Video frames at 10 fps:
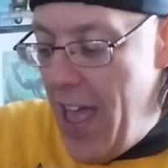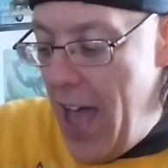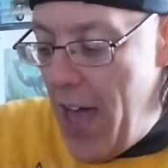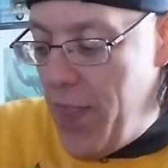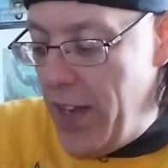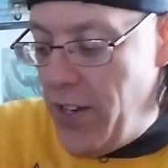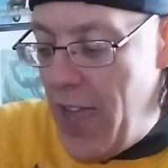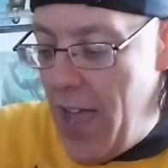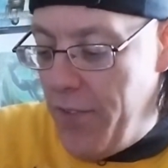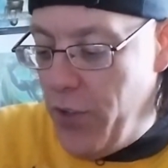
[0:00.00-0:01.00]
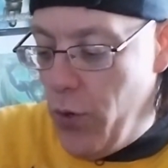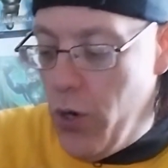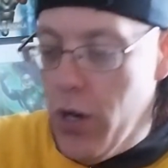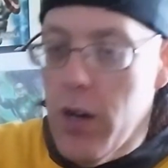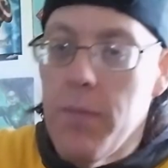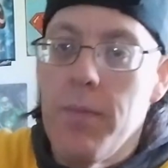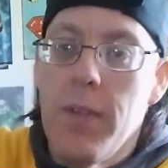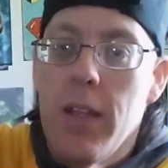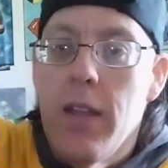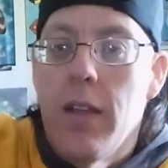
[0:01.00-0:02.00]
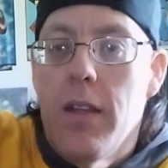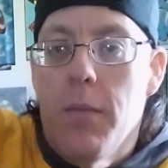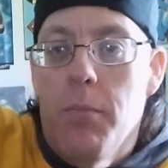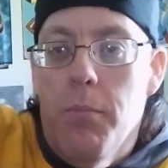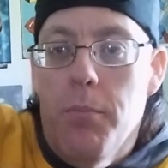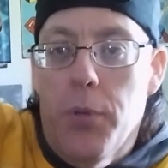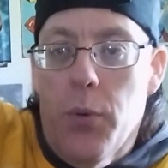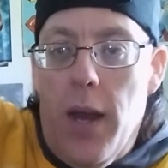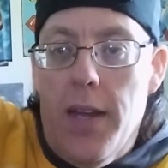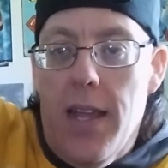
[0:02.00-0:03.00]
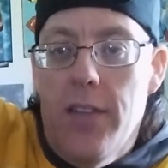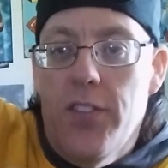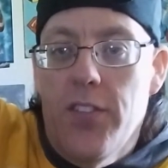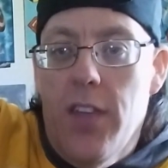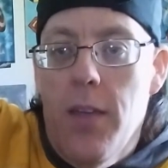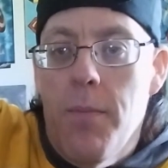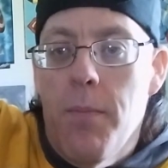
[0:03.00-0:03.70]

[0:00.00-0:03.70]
Then you have your Blu-ray disc.